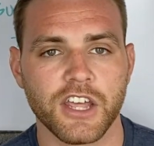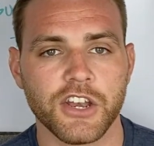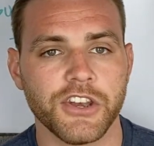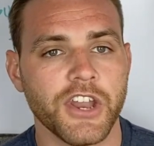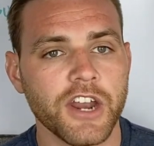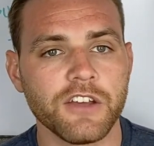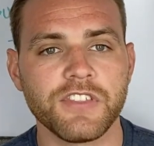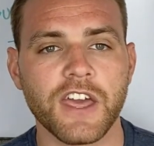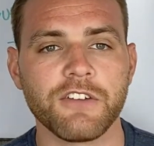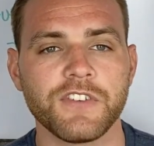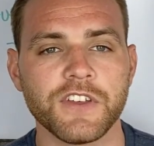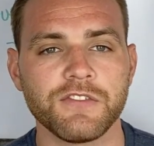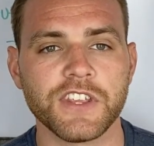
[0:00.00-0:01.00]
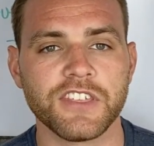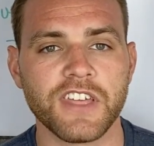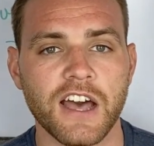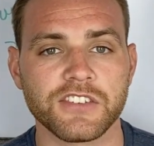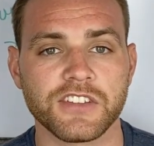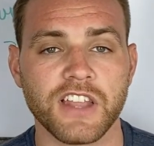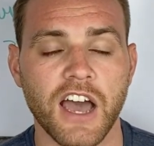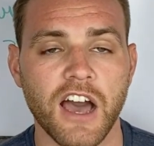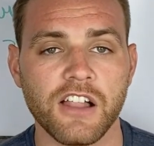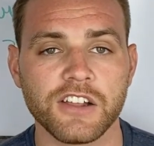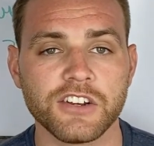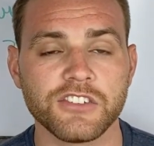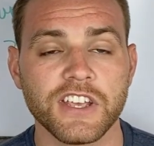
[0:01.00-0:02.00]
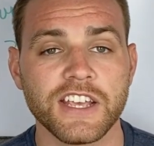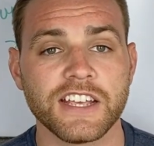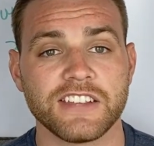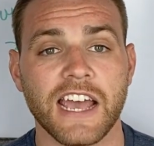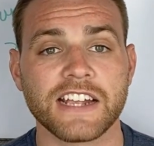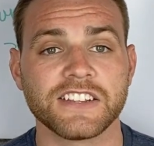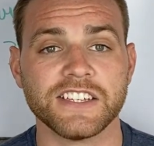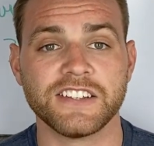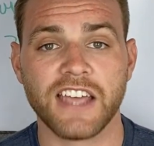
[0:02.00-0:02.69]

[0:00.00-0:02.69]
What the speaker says: $50,000 is actually